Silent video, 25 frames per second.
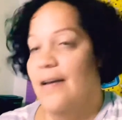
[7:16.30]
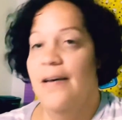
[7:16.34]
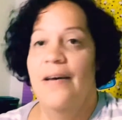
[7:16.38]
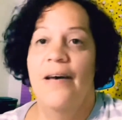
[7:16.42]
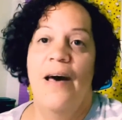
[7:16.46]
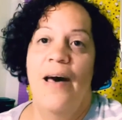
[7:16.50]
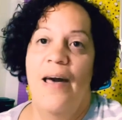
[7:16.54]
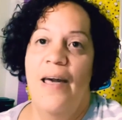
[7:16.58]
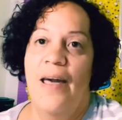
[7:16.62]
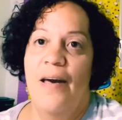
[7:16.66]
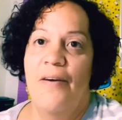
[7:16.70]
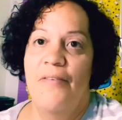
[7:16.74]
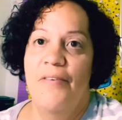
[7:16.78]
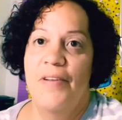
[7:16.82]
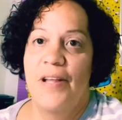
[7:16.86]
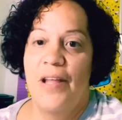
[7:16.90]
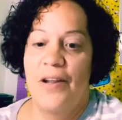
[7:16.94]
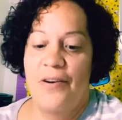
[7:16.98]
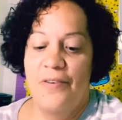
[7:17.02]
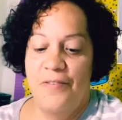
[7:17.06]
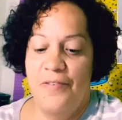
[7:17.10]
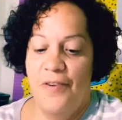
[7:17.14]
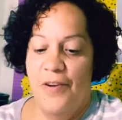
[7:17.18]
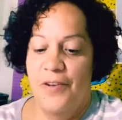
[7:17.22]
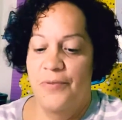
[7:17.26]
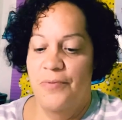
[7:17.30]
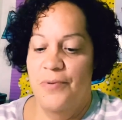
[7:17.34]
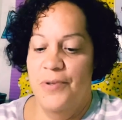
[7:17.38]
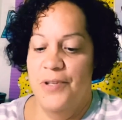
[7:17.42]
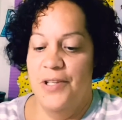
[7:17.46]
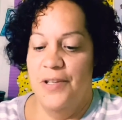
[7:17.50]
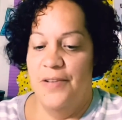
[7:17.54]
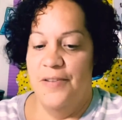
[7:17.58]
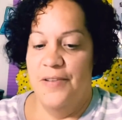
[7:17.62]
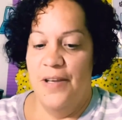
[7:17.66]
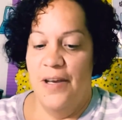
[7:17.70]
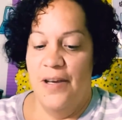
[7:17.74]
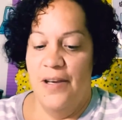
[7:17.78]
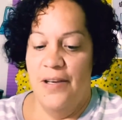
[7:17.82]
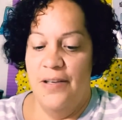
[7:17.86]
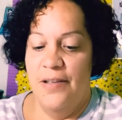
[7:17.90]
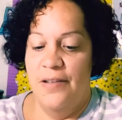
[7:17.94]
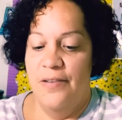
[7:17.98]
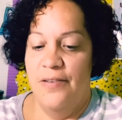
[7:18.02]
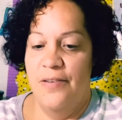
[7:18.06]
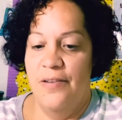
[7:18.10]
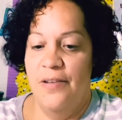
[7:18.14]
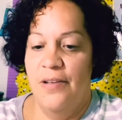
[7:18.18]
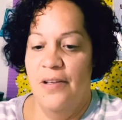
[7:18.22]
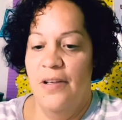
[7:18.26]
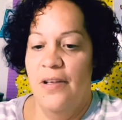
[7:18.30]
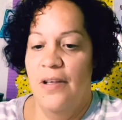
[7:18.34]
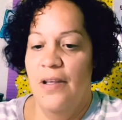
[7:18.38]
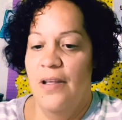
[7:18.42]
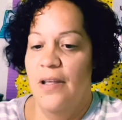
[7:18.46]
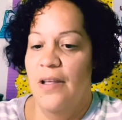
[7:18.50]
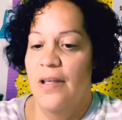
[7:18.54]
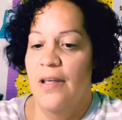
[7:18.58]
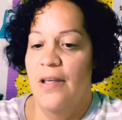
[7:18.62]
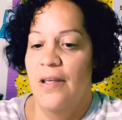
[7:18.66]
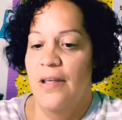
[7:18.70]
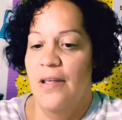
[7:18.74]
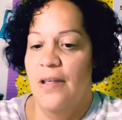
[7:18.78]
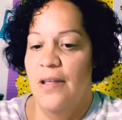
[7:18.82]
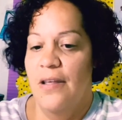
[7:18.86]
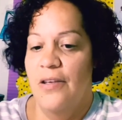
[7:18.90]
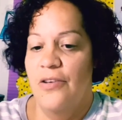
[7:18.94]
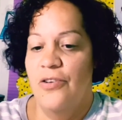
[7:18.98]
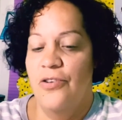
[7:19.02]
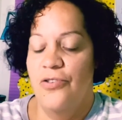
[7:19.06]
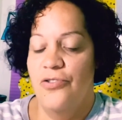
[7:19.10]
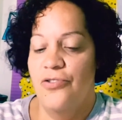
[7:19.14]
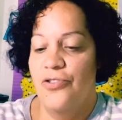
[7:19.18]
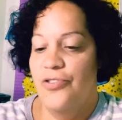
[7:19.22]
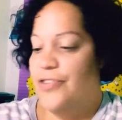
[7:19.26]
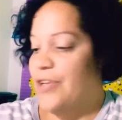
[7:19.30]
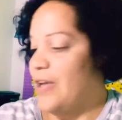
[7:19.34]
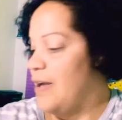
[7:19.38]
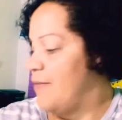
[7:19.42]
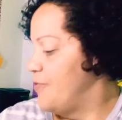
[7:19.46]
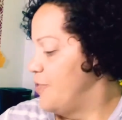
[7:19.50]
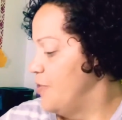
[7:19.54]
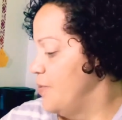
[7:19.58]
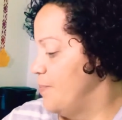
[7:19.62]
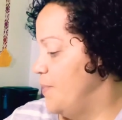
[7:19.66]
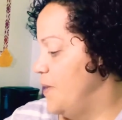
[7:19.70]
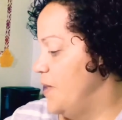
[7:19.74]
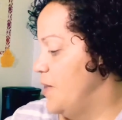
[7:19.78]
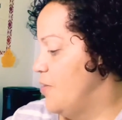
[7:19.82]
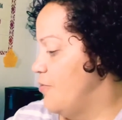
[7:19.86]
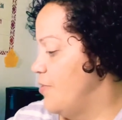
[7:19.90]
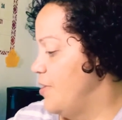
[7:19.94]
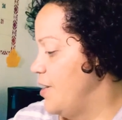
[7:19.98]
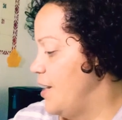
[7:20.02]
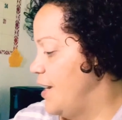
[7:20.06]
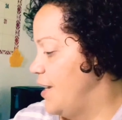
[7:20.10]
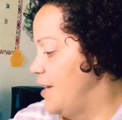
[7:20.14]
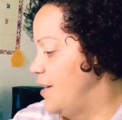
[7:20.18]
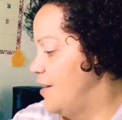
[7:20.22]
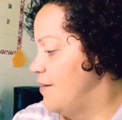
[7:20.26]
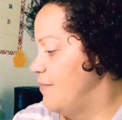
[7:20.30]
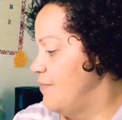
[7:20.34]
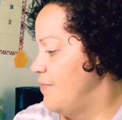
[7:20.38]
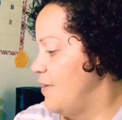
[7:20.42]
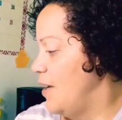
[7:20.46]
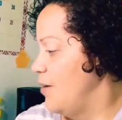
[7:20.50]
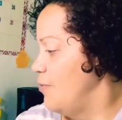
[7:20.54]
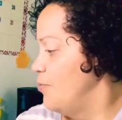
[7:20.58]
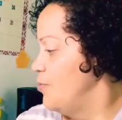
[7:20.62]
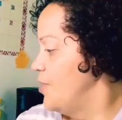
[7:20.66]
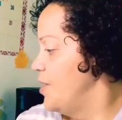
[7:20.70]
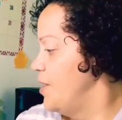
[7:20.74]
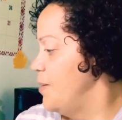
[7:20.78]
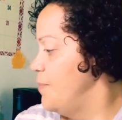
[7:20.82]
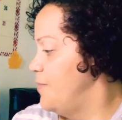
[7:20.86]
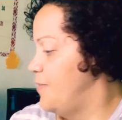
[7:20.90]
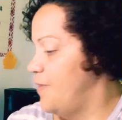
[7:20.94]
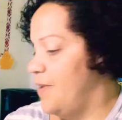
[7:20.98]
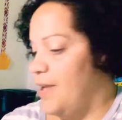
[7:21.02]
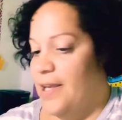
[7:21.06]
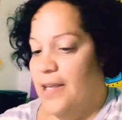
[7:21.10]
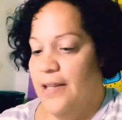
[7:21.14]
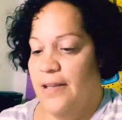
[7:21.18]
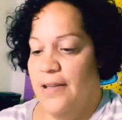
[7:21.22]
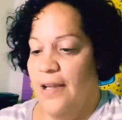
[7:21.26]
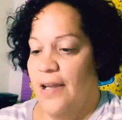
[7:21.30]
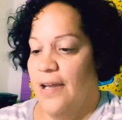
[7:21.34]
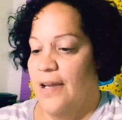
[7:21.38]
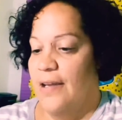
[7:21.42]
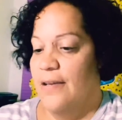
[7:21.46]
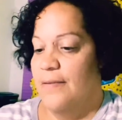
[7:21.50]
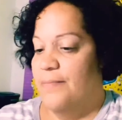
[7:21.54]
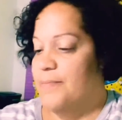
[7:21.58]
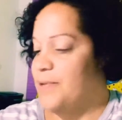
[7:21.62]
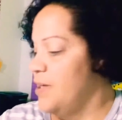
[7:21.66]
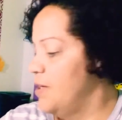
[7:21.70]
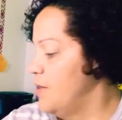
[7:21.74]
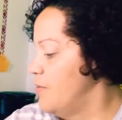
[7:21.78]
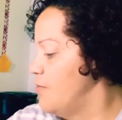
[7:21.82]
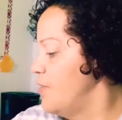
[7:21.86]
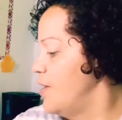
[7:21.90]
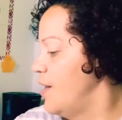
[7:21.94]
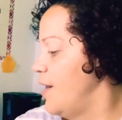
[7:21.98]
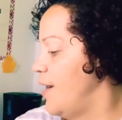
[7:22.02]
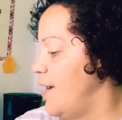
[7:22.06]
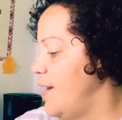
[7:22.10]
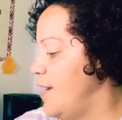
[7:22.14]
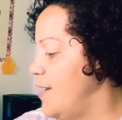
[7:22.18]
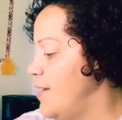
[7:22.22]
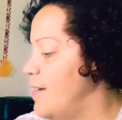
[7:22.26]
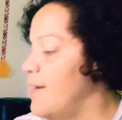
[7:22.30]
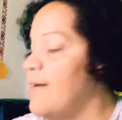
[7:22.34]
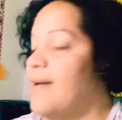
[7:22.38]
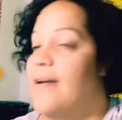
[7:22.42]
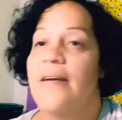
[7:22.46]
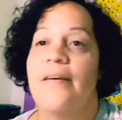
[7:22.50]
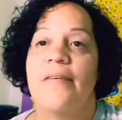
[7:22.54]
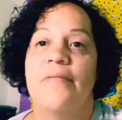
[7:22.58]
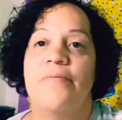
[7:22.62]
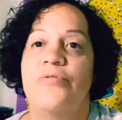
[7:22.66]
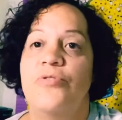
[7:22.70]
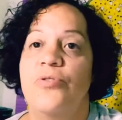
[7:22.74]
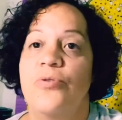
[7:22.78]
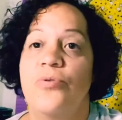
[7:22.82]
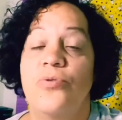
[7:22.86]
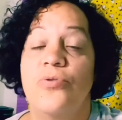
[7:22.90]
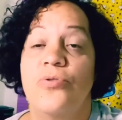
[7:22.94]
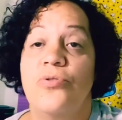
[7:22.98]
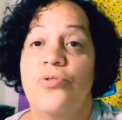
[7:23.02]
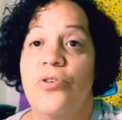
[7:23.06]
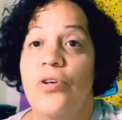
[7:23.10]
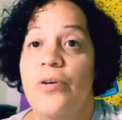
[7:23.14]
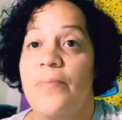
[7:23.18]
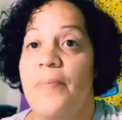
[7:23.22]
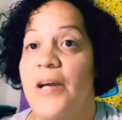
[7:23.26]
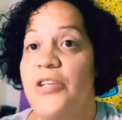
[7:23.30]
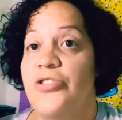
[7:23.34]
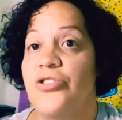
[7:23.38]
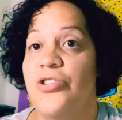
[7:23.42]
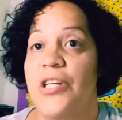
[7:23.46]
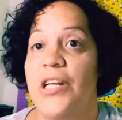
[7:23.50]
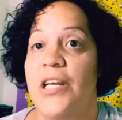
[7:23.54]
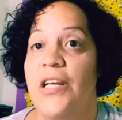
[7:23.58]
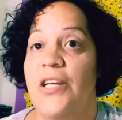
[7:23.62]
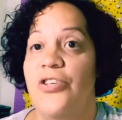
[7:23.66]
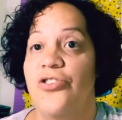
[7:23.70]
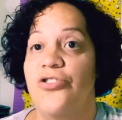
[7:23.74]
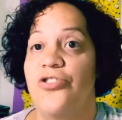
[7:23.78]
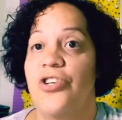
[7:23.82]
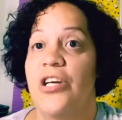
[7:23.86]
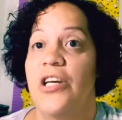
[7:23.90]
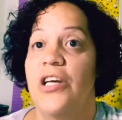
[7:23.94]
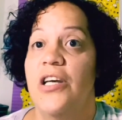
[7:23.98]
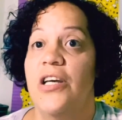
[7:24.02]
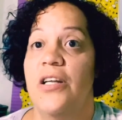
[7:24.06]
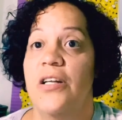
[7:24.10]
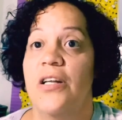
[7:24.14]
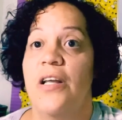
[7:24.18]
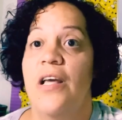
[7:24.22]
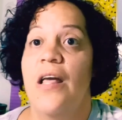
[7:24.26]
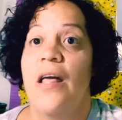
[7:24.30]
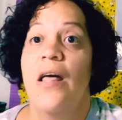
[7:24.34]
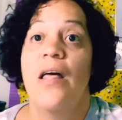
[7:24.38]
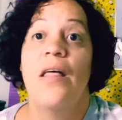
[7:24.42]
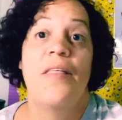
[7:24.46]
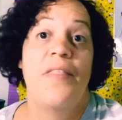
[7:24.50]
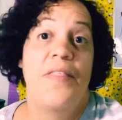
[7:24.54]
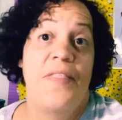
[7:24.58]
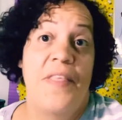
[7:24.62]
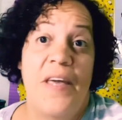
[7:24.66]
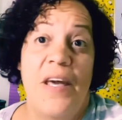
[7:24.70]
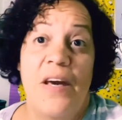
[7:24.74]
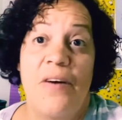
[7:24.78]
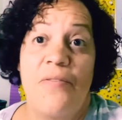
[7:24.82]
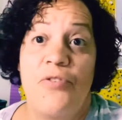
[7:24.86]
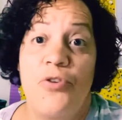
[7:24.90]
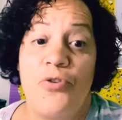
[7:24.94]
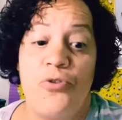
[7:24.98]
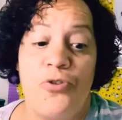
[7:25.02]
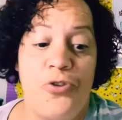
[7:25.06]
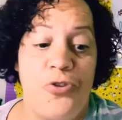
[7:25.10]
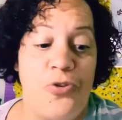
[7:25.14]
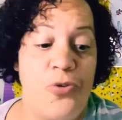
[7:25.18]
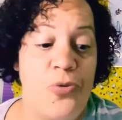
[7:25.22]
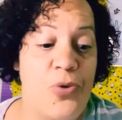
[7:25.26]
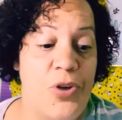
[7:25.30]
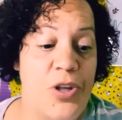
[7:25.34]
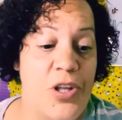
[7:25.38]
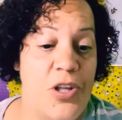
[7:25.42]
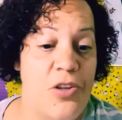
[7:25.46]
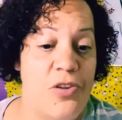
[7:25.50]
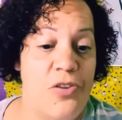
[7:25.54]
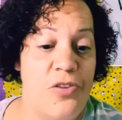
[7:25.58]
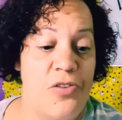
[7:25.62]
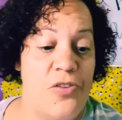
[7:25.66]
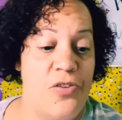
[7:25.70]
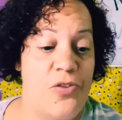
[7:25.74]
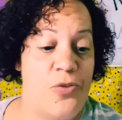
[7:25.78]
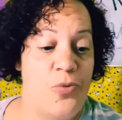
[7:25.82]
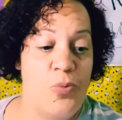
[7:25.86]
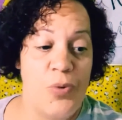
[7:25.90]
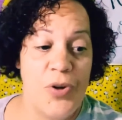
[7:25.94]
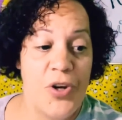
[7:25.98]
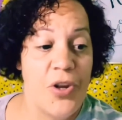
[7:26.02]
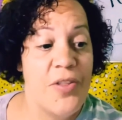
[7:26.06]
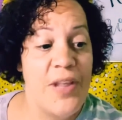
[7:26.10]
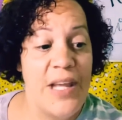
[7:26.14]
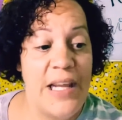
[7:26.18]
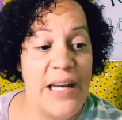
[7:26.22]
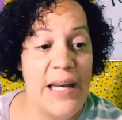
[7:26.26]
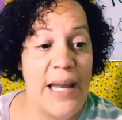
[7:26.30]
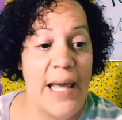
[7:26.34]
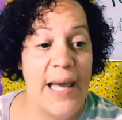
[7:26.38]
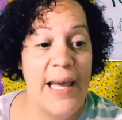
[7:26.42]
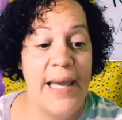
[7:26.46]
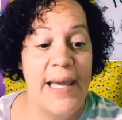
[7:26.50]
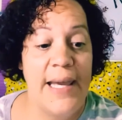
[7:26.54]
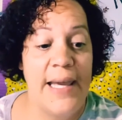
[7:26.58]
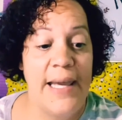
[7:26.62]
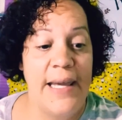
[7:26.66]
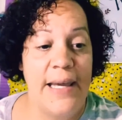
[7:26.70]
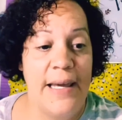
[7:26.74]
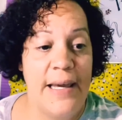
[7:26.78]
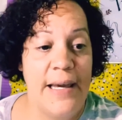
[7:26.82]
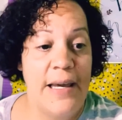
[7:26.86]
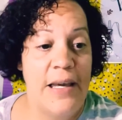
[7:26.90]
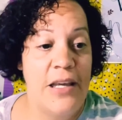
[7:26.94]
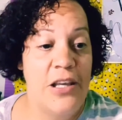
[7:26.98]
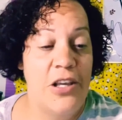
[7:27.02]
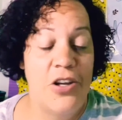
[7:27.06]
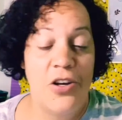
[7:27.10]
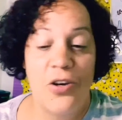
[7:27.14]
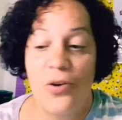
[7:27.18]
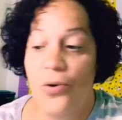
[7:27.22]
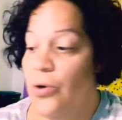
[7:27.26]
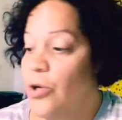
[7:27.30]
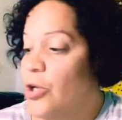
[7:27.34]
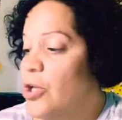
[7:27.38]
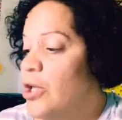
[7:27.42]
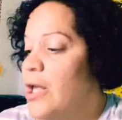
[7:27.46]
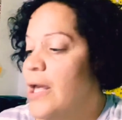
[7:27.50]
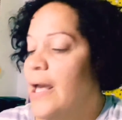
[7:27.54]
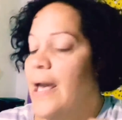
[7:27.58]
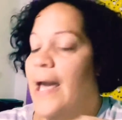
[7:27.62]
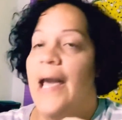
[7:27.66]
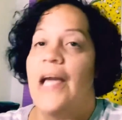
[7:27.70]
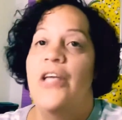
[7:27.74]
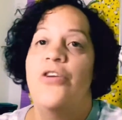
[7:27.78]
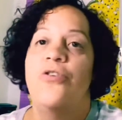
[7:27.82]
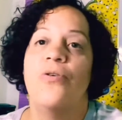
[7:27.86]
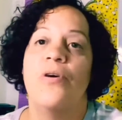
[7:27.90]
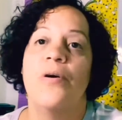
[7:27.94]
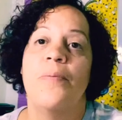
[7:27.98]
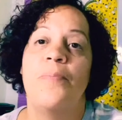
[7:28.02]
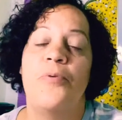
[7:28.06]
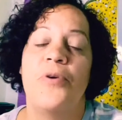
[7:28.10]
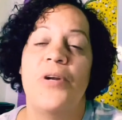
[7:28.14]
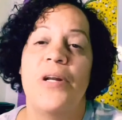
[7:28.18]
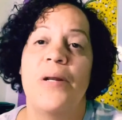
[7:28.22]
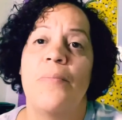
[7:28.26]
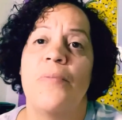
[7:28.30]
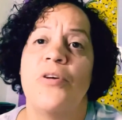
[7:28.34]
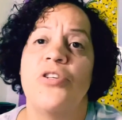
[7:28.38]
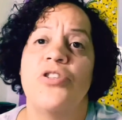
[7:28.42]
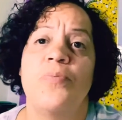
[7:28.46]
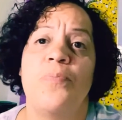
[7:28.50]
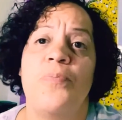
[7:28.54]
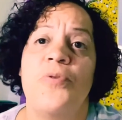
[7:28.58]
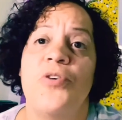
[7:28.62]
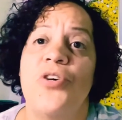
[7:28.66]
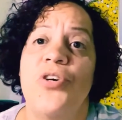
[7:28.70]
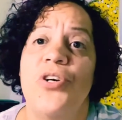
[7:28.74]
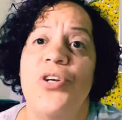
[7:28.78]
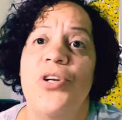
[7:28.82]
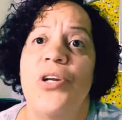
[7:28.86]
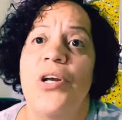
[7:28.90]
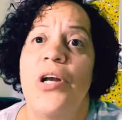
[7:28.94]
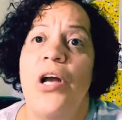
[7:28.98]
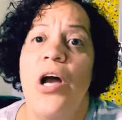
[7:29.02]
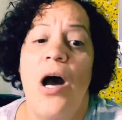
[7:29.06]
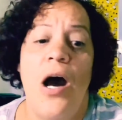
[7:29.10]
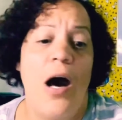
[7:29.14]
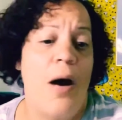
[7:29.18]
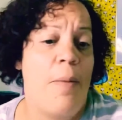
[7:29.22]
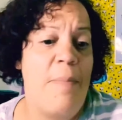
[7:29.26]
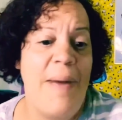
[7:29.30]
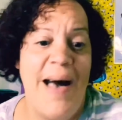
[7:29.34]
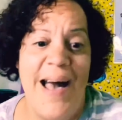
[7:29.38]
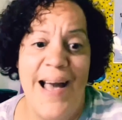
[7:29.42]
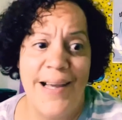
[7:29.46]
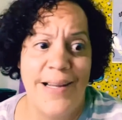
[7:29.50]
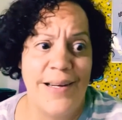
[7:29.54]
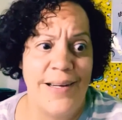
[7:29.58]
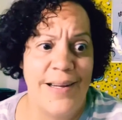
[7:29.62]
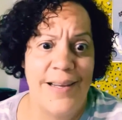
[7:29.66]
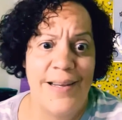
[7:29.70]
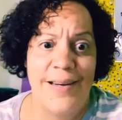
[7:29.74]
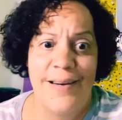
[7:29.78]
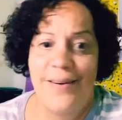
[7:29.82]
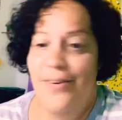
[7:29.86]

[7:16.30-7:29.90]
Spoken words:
I have a lot of fun with this, guys. You just have to be creative. I will keep saying that. Be creative, use your imagination, think of your students, what do they like, you know, and you could pretty much put a magnet